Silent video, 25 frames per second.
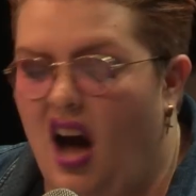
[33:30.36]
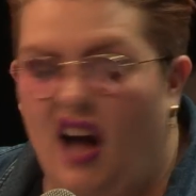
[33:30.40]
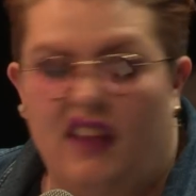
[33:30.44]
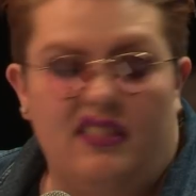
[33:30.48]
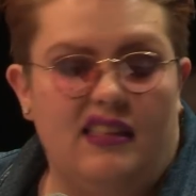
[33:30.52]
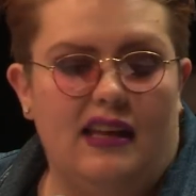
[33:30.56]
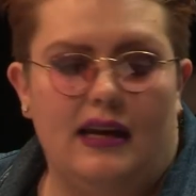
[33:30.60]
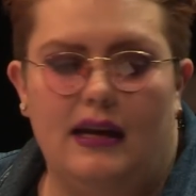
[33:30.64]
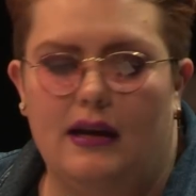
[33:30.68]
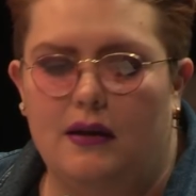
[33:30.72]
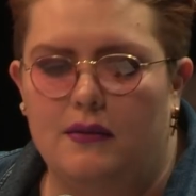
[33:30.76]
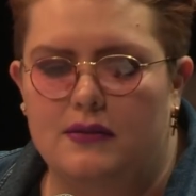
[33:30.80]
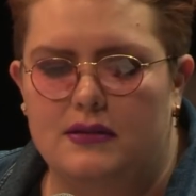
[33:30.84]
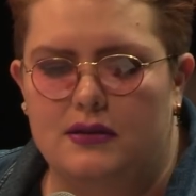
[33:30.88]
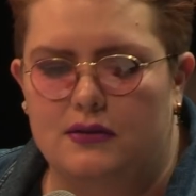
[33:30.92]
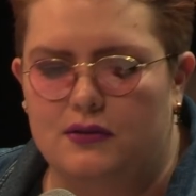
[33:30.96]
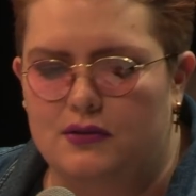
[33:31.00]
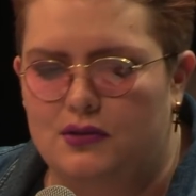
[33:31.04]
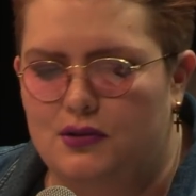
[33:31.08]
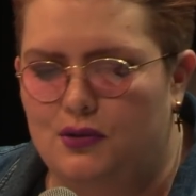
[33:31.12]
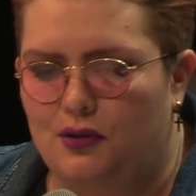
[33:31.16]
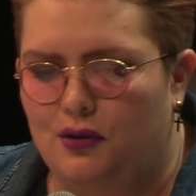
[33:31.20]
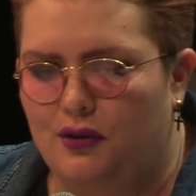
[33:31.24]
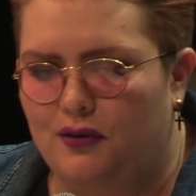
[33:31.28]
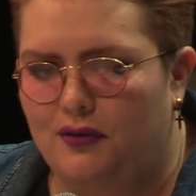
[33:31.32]
I think it was
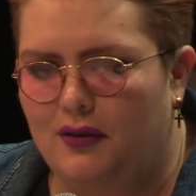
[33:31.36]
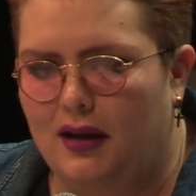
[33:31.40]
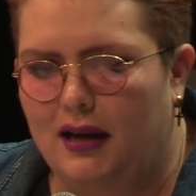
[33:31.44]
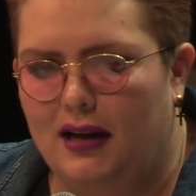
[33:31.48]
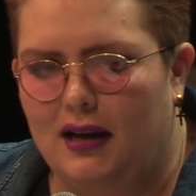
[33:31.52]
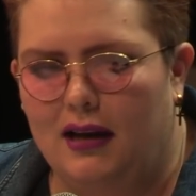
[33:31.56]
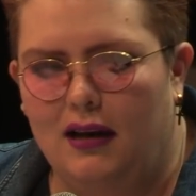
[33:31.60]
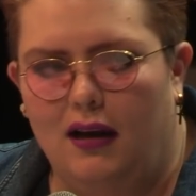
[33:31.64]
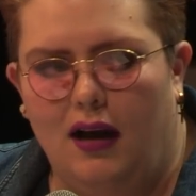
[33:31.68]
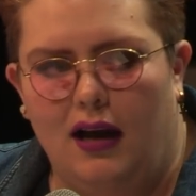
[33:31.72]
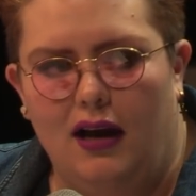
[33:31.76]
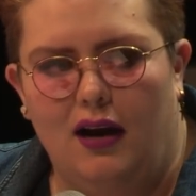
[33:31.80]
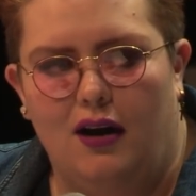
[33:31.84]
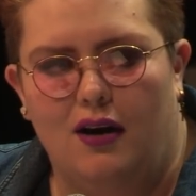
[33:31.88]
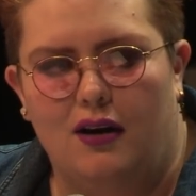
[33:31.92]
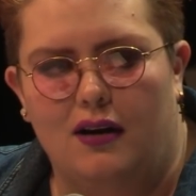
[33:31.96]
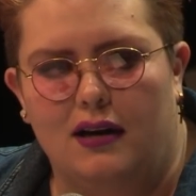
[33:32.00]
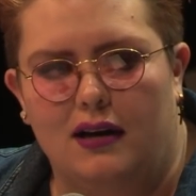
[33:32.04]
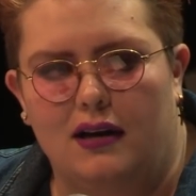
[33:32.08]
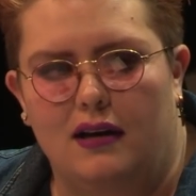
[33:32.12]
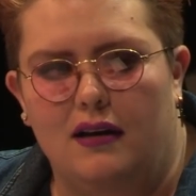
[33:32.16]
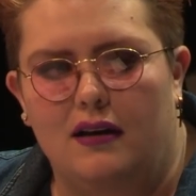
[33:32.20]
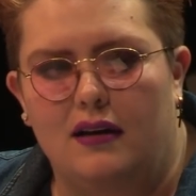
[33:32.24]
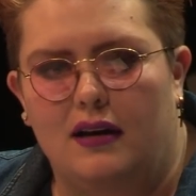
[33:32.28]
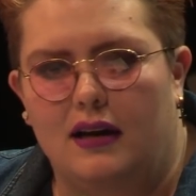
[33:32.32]
sort of, like a
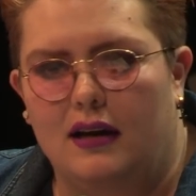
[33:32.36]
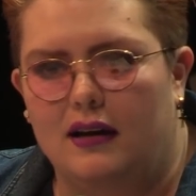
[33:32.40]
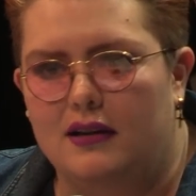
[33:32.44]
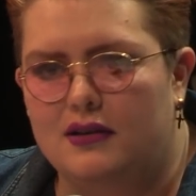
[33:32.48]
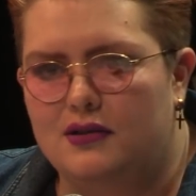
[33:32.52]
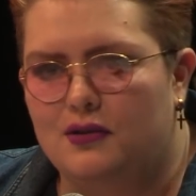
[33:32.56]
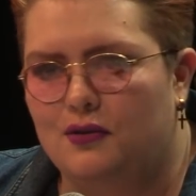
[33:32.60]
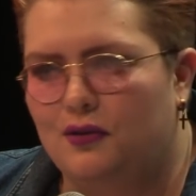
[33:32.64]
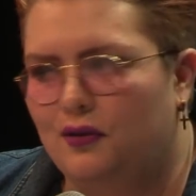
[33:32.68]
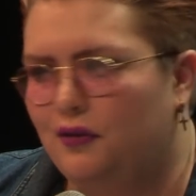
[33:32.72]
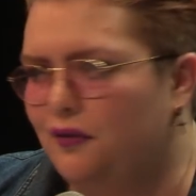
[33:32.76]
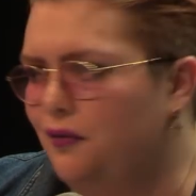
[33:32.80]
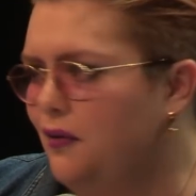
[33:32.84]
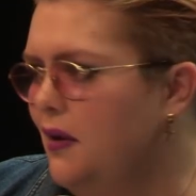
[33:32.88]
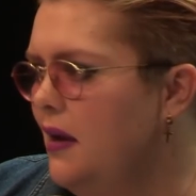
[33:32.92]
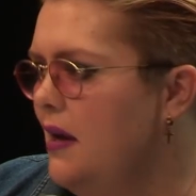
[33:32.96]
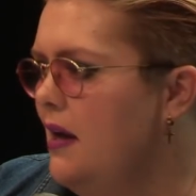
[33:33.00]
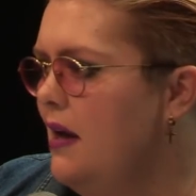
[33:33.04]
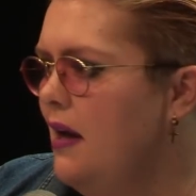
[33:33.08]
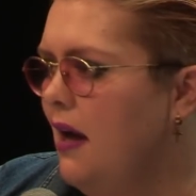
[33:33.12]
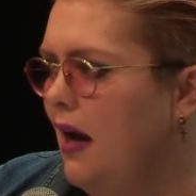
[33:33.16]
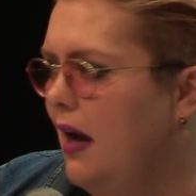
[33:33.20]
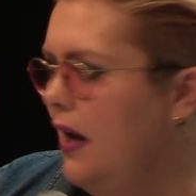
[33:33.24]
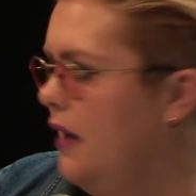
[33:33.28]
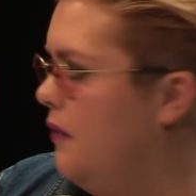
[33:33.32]
light-hearted look at sort of
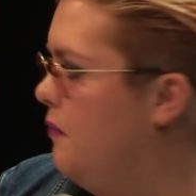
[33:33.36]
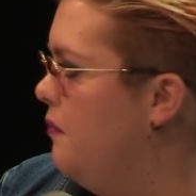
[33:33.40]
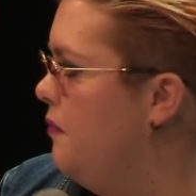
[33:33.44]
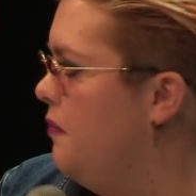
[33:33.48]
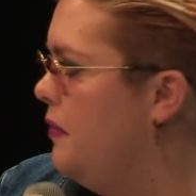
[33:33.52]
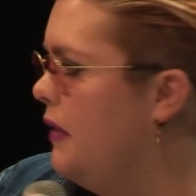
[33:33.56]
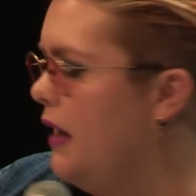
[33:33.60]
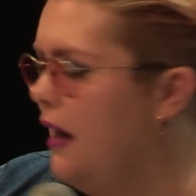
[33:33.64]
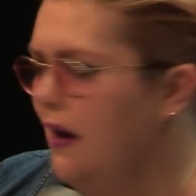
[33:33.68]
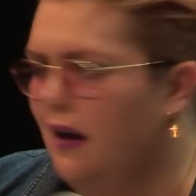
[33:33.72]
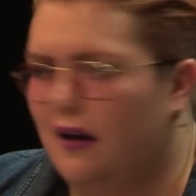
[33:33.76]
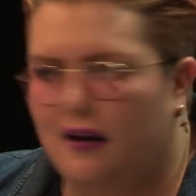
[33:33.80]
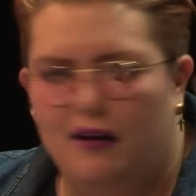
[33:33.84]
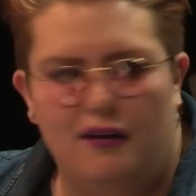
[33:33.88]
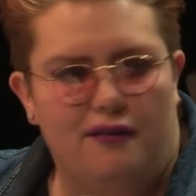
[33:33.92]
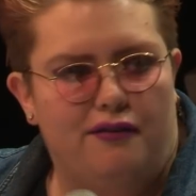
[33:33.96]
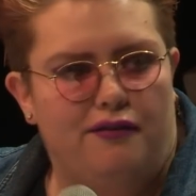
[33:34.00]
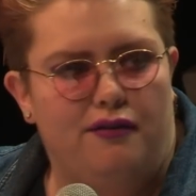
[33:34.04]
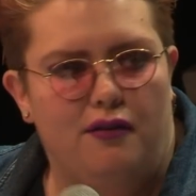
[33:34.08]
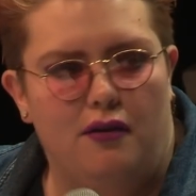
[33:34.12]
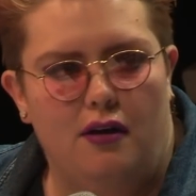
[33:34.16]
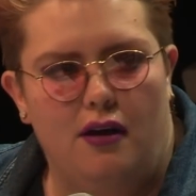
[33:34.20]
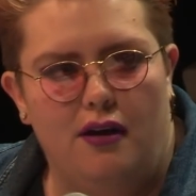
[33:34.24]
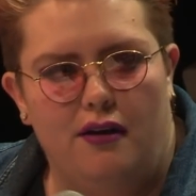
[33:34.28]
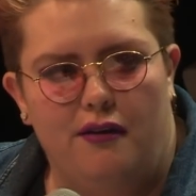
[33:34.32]
um, uh,
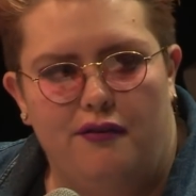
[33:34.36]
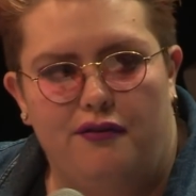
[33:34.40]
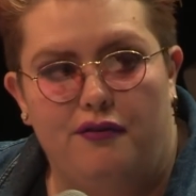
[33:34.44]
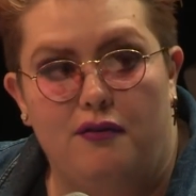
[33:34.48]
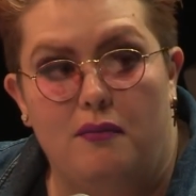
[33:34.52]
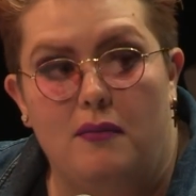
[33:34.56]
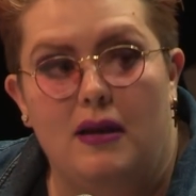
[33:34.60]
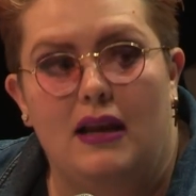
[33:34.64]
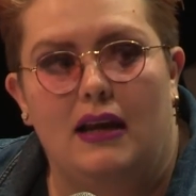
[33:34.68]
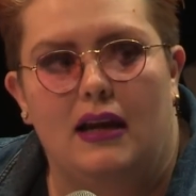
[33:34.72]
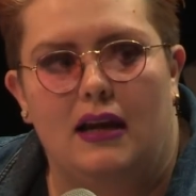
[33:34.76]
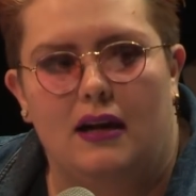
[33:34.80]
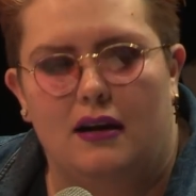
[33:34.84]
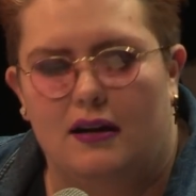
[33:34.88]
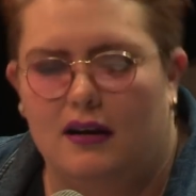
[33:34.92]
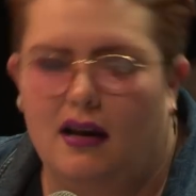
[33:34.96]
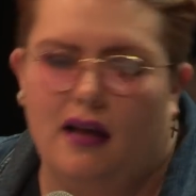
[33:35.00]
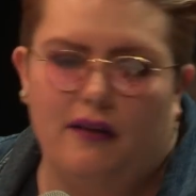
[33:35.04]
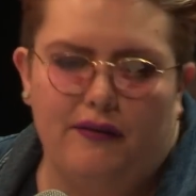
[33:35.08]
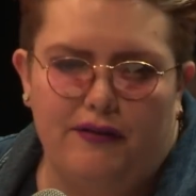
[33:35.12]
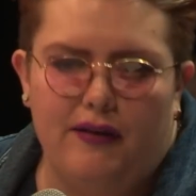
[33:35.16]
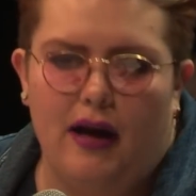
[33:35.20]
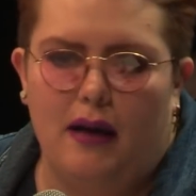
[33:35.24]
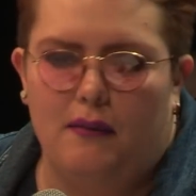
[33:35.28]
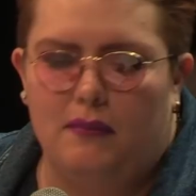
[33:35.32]
familiar,
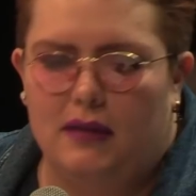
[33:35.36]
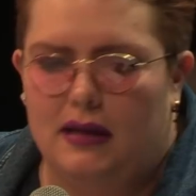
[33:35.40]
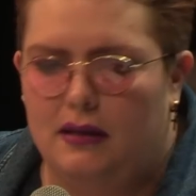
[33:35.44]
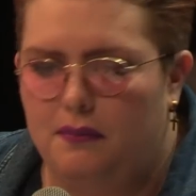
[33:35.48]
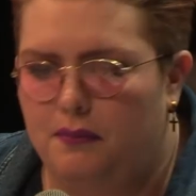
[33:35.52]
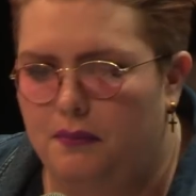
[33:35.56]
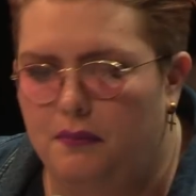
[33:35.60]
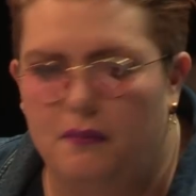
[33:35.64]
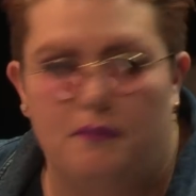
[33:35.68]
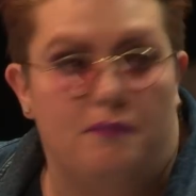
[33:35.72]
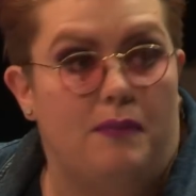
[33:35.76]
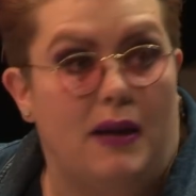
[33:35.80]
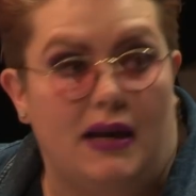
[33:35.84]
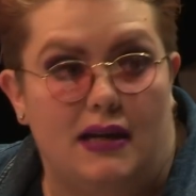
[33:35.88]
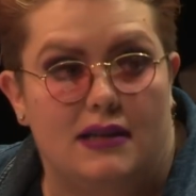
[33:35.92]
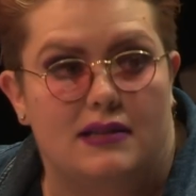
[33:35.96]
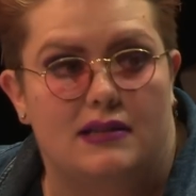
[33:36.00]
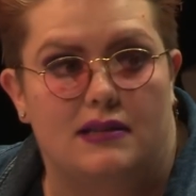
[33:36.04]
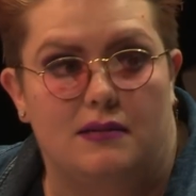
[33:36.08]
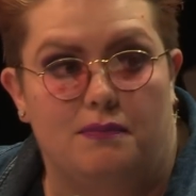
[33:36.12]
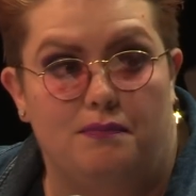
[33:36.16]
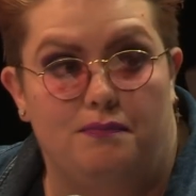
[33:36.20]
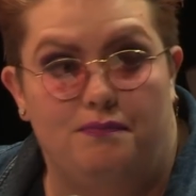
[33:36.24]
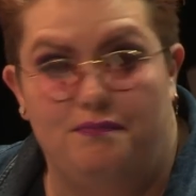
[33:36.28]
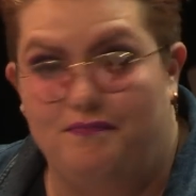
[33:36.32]
like
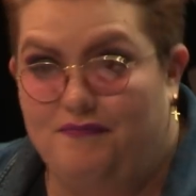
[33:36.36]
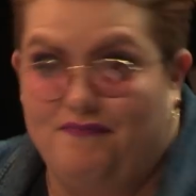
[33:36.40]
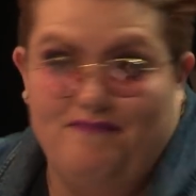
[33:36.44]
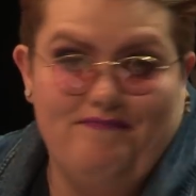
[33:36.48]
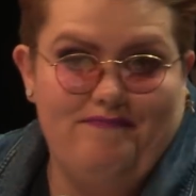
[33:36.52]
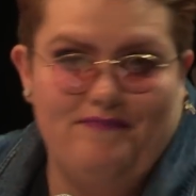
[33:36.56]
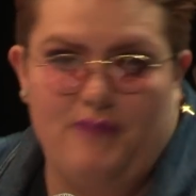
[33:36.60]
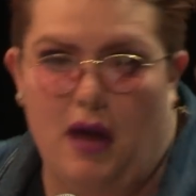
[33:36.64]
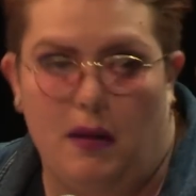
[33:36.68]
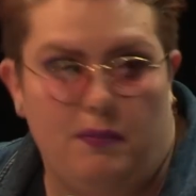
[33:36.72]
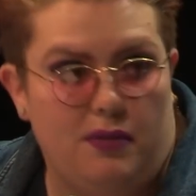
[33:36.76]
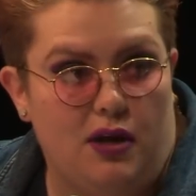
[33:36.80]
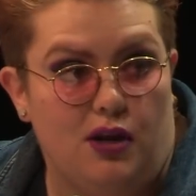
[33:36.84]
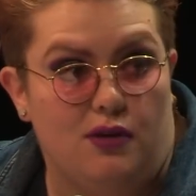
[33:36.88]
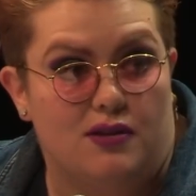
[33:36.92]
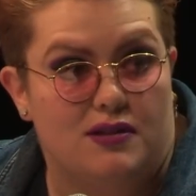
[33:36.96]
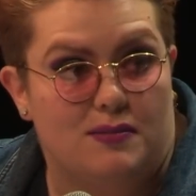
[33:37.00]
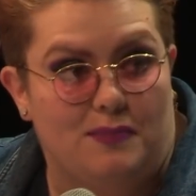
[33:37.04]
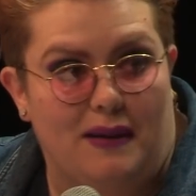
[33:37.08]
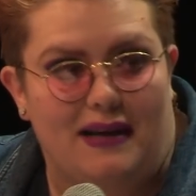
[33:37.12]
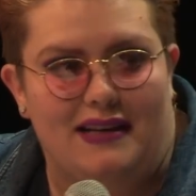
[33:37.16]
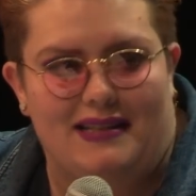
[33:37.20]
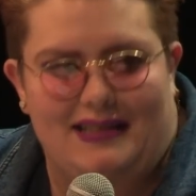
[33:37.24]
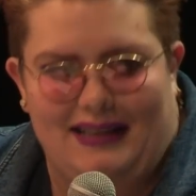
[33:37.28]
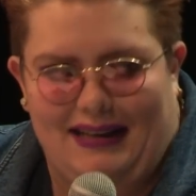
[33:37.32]
family-based abuse,
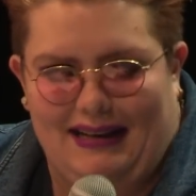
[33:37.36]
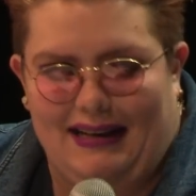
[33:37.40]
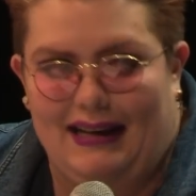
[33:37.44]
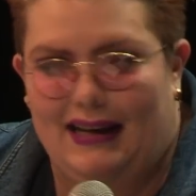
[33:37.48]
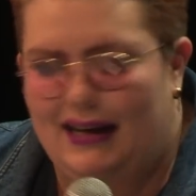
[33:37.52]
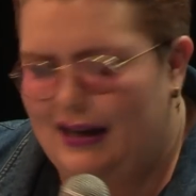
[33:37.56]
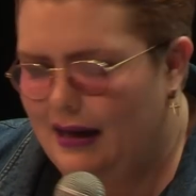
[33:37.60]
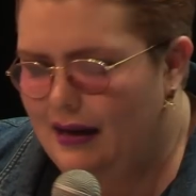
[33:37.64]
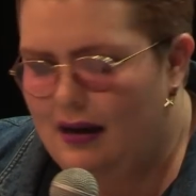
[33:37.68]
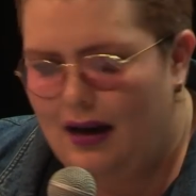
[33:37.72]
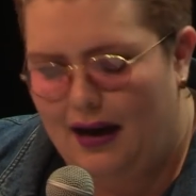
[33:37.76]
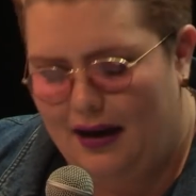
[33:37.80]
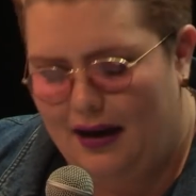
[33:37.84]
basically,